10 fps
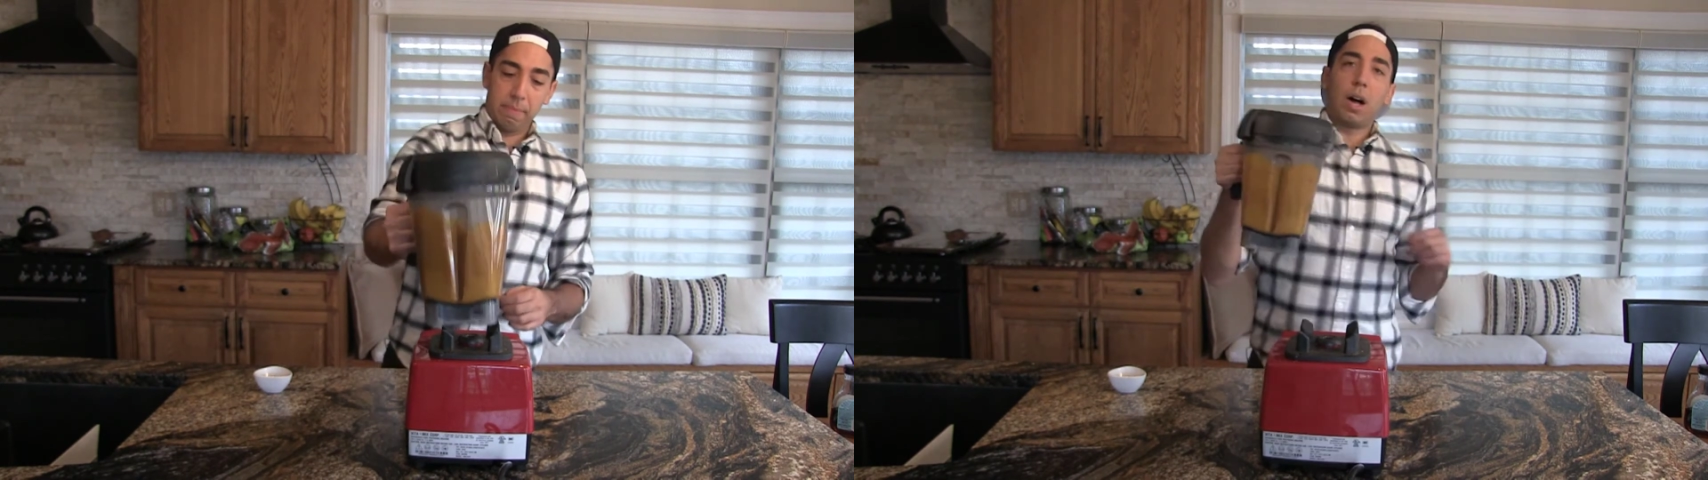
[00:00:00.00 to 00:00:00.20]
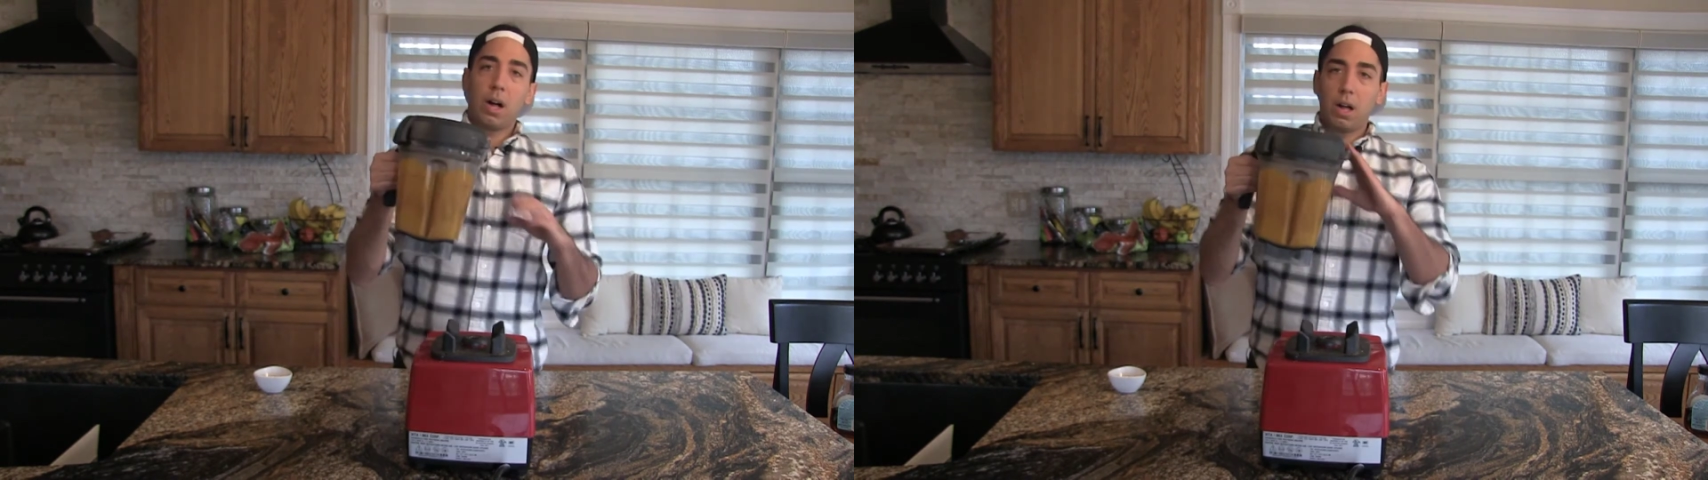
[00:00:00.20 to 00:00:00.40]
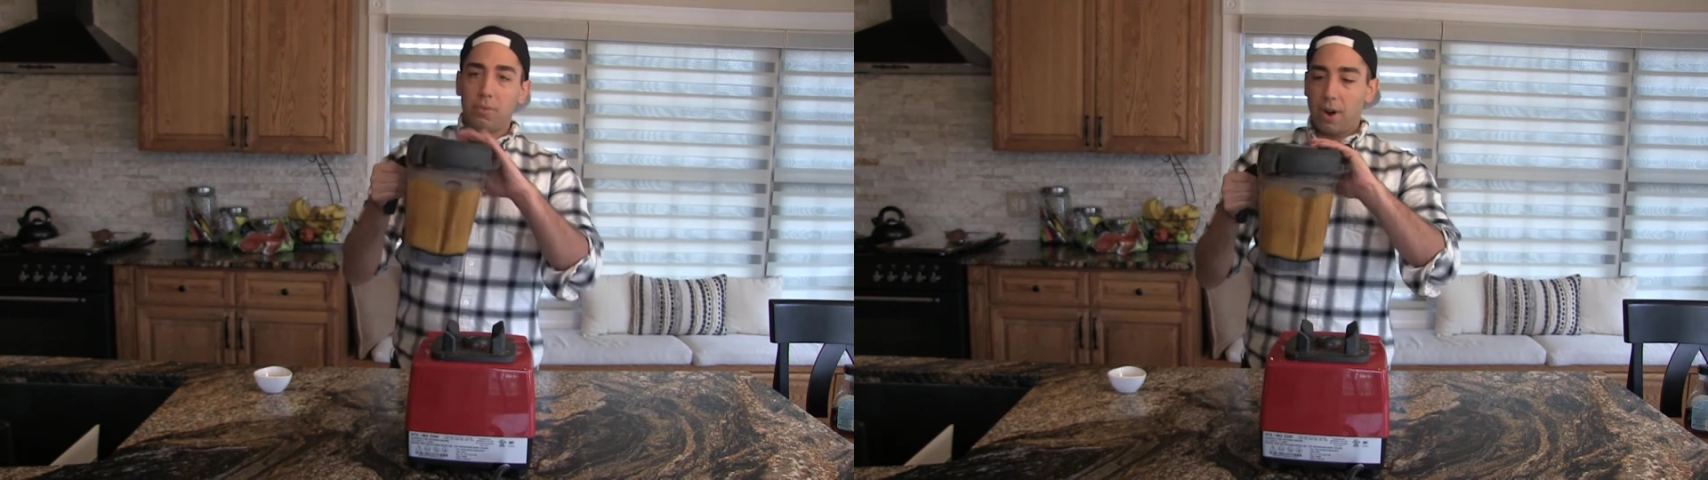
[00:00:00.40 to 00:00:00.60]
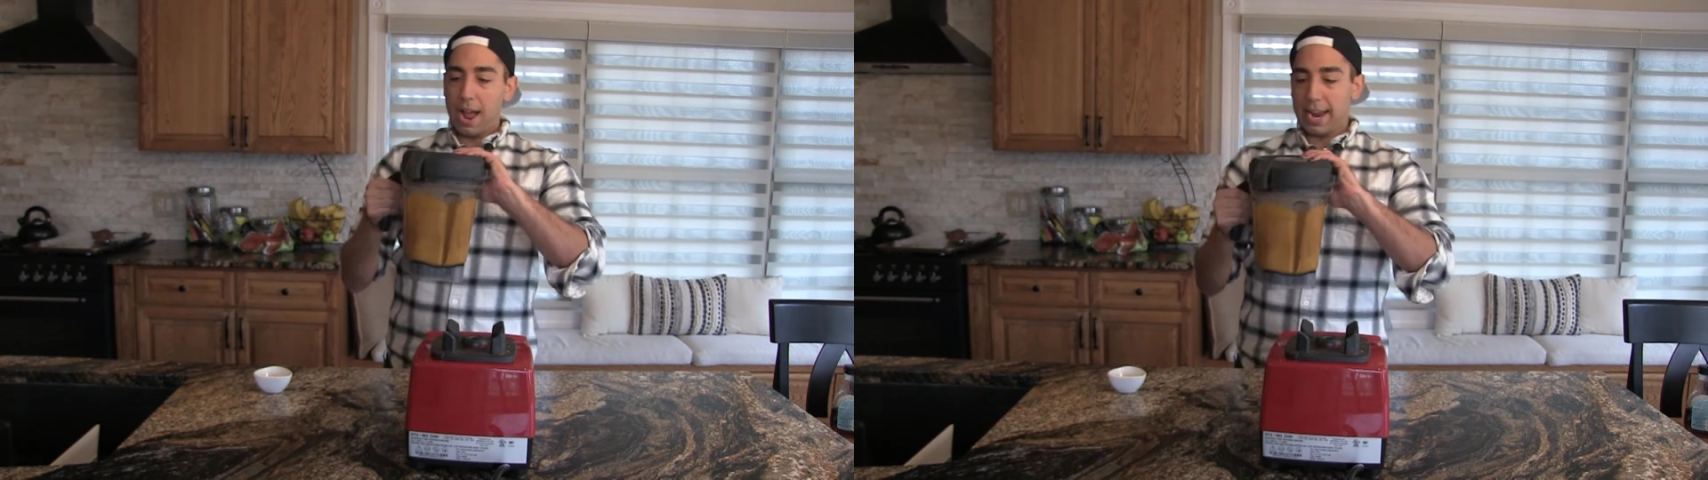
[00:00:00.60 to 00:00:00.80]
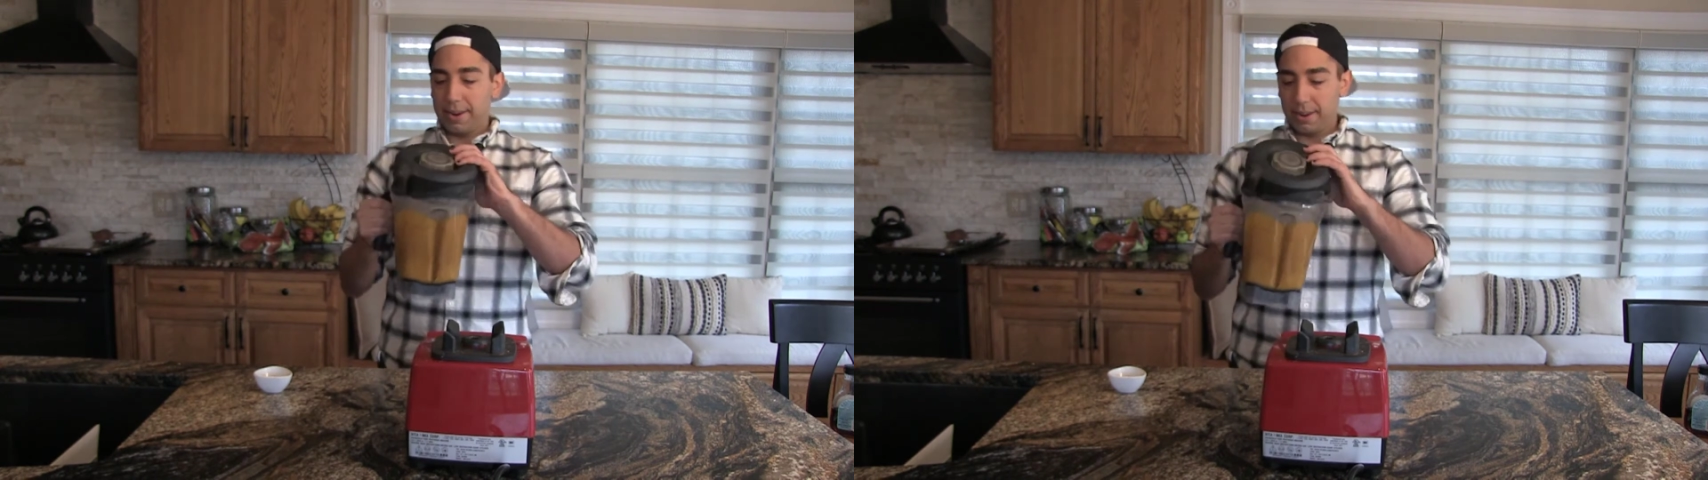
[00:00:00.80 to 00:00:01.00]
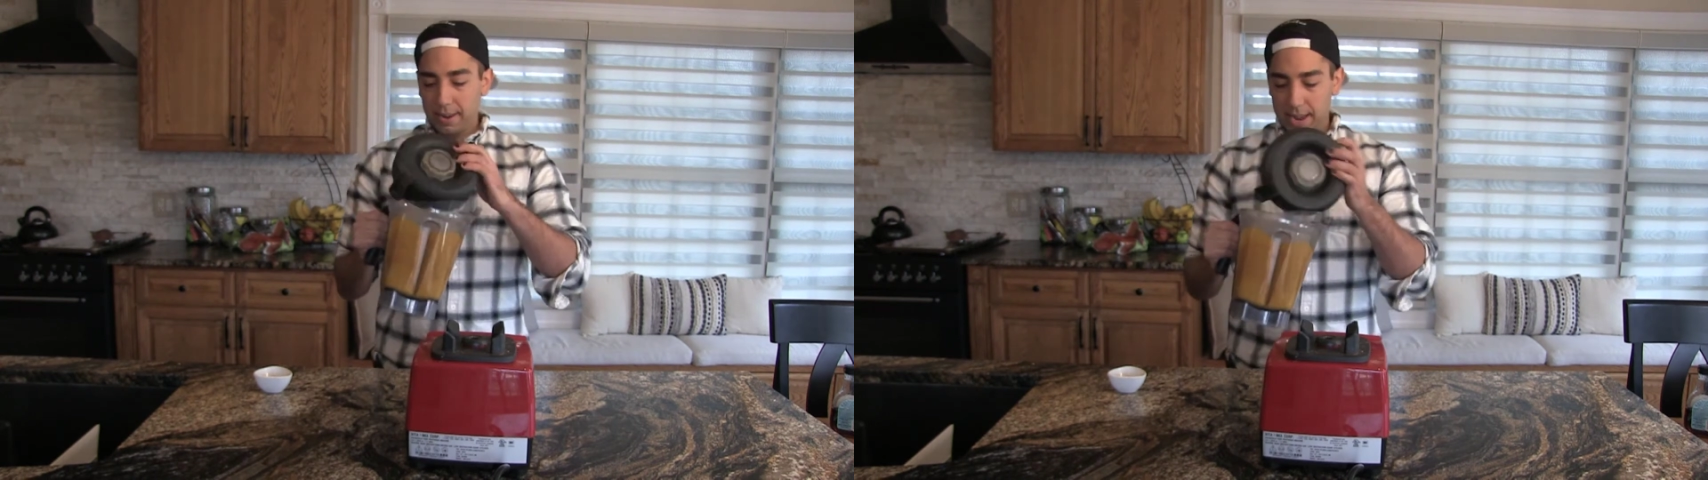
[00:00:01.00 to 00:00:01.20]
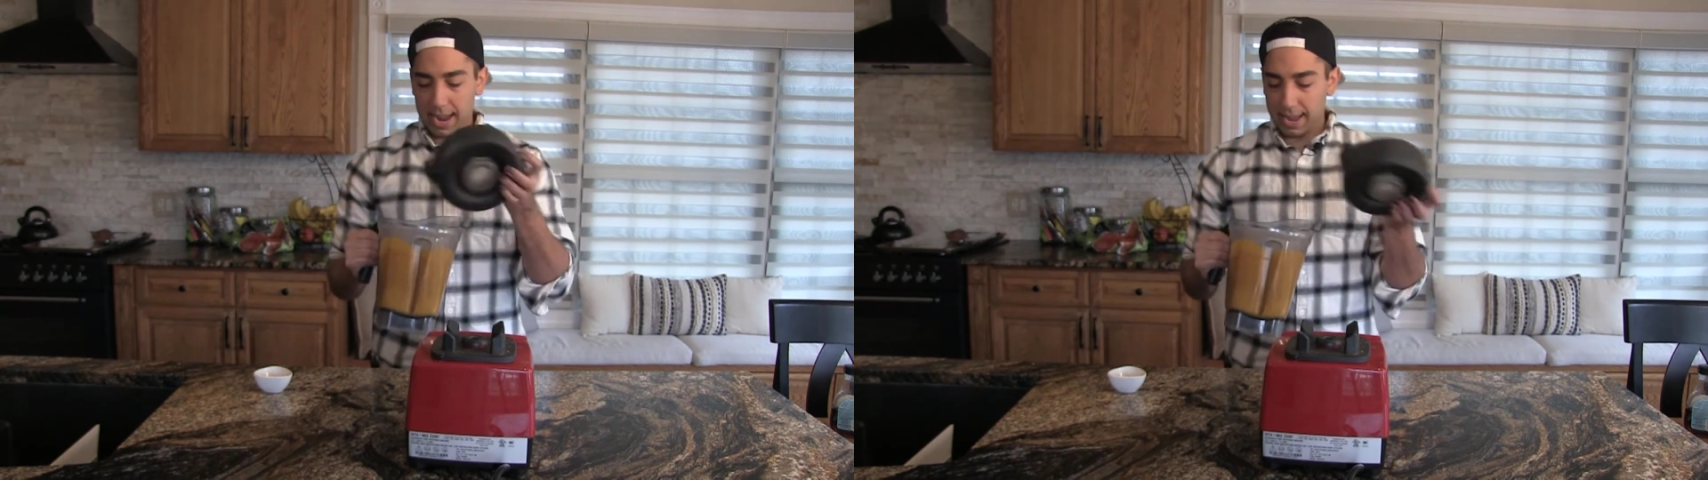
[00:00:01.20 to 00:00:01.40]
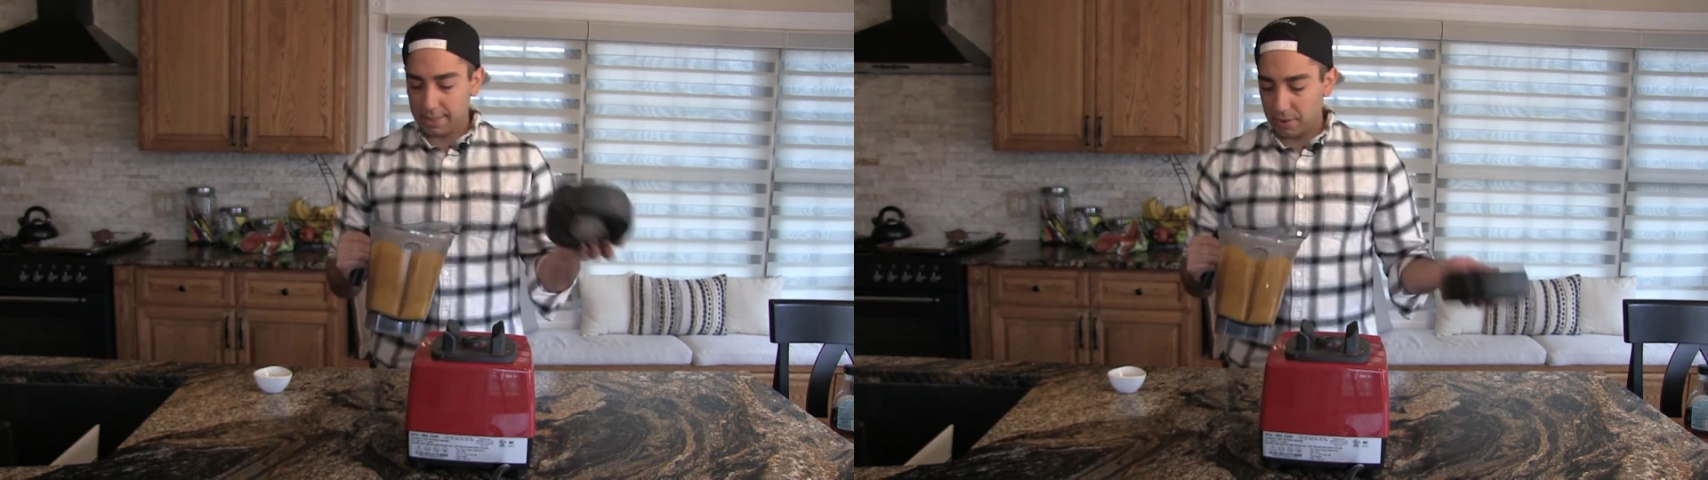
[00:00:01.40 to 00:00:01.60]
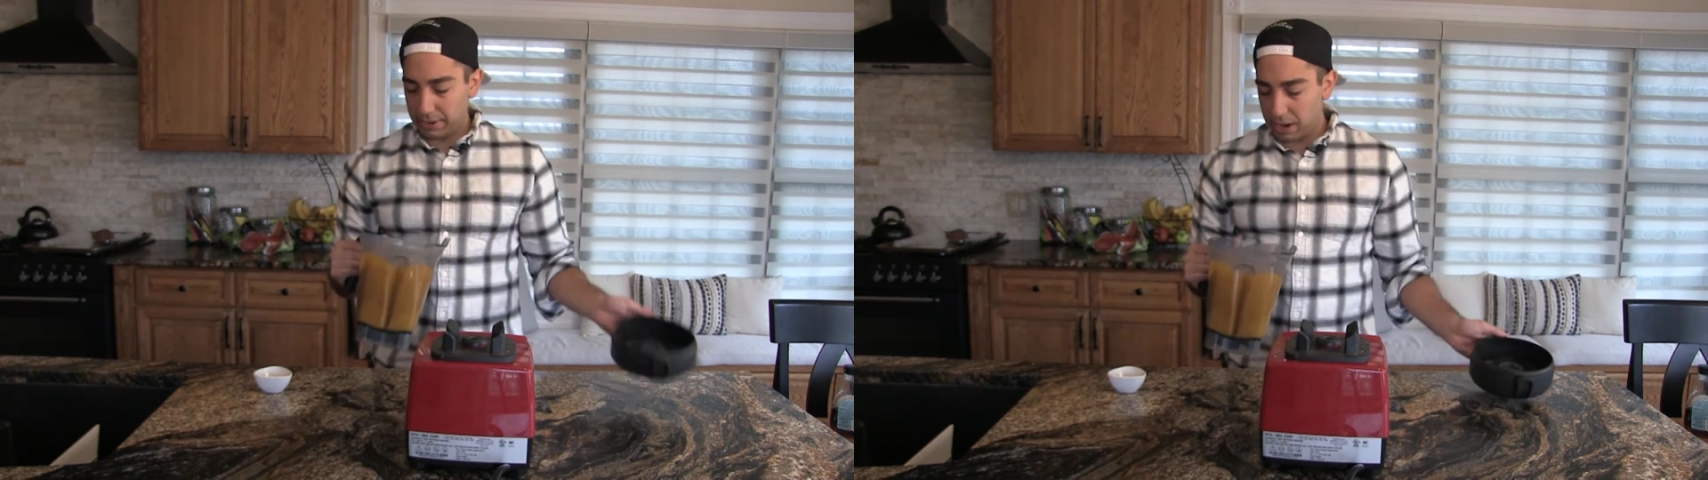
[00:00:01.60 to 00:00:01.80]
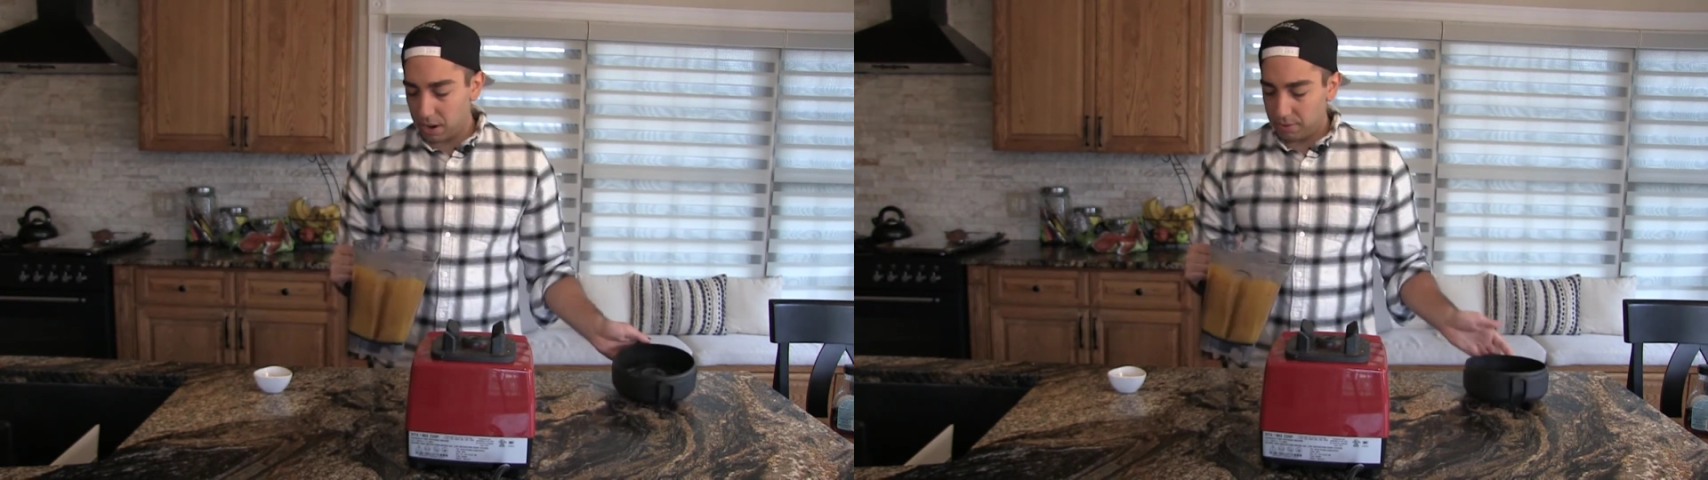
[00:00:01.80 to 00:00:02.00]
All right, and there
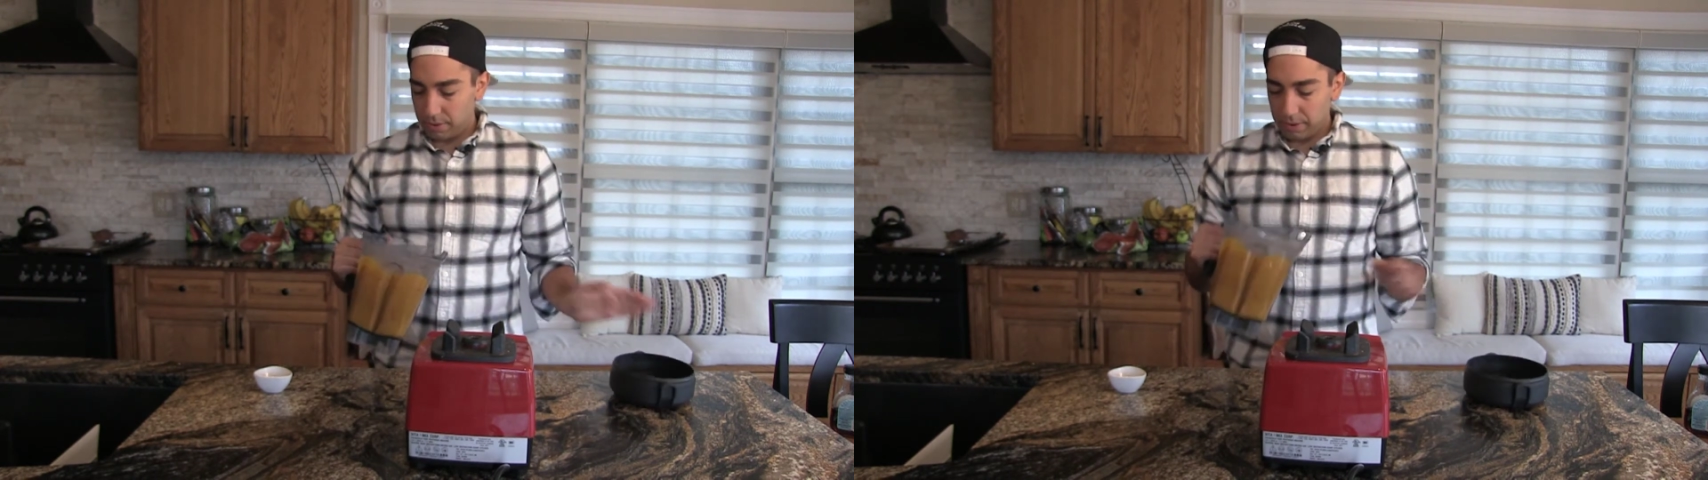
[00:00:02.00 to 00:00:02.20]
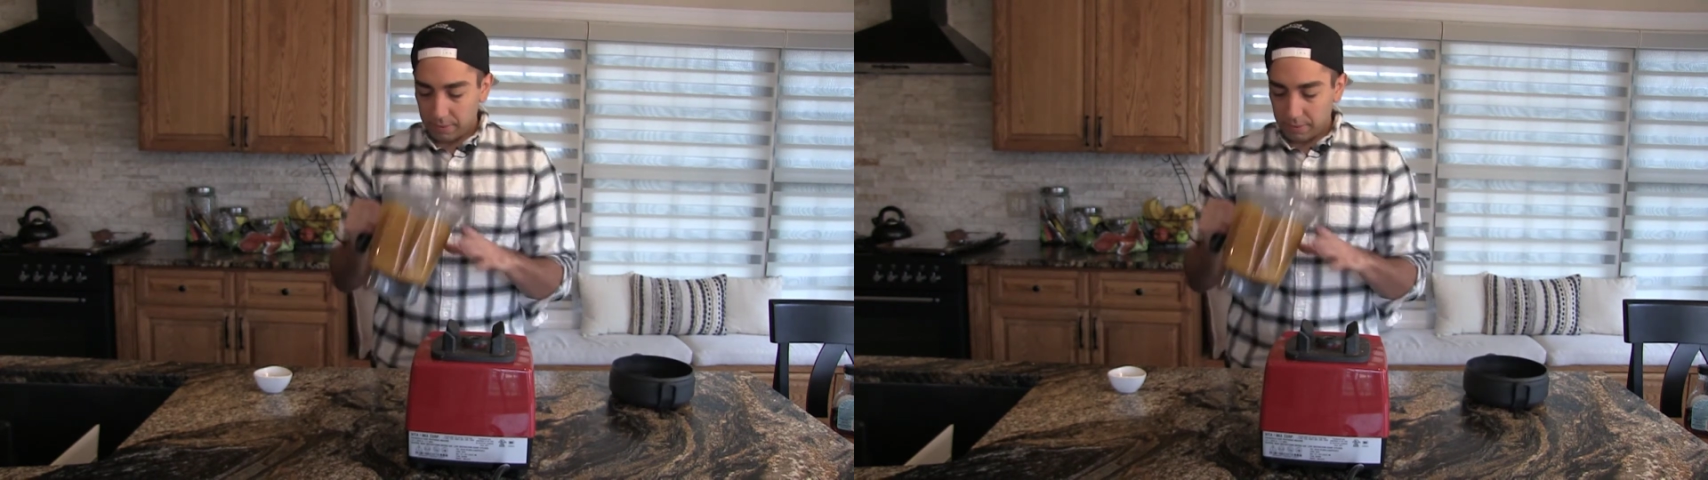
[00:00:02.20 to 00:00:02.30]
we go.